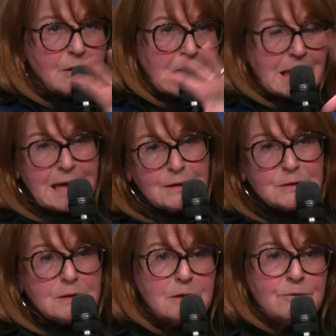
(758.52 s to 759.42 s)

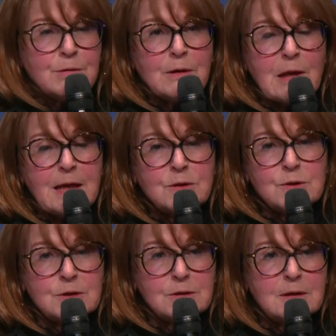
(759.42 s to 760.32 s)
cloud of
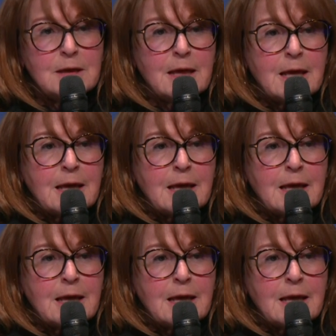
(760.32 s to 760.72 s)
regulation.